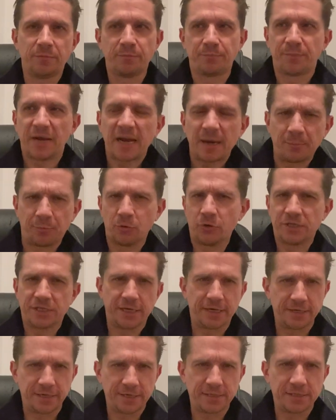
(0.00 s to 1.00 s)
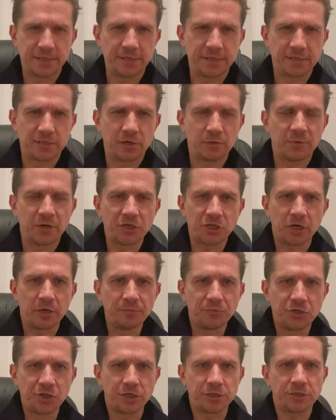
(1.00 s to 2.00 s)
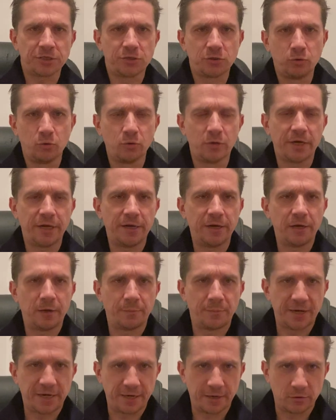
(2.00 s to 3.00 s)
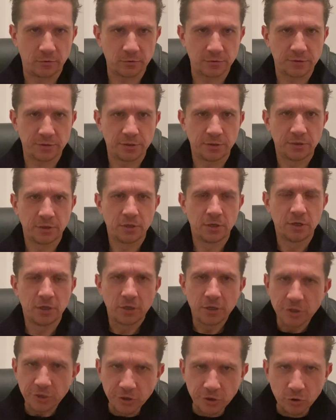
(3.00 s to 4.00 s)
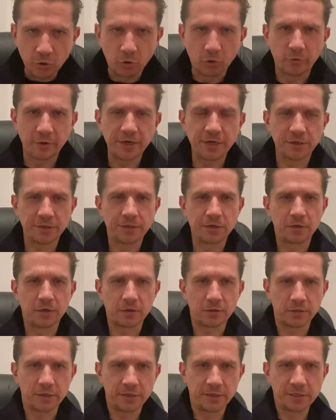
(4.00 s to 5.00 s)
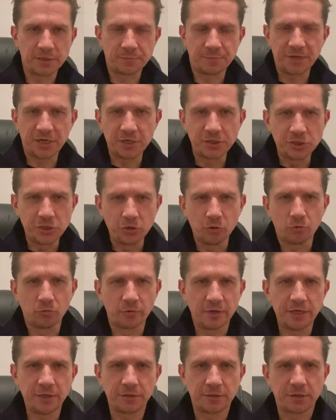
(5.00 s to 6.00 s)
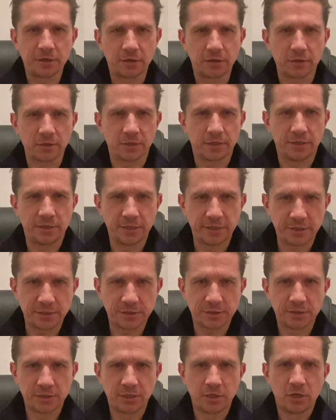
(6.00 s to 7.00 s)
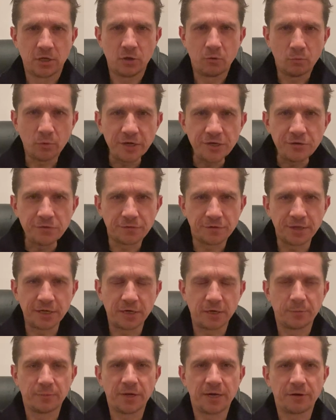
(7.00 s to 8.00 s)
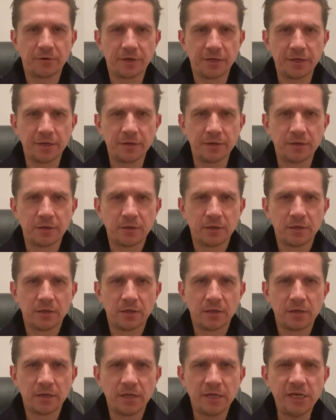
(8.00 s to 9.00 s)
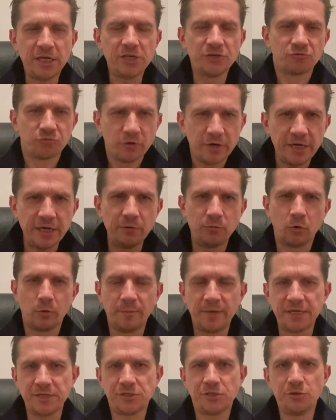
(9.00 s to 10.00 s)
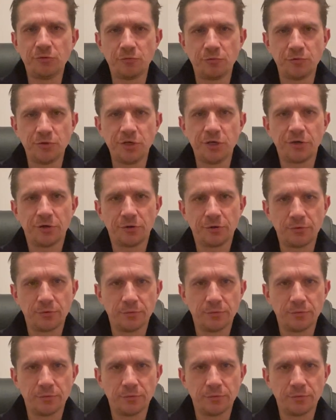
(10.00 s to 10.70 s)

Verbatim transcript: bad boy techniques here so much. I'm just talking about your inner darkness because your inner darkness, when you think about it, is really what makes you you.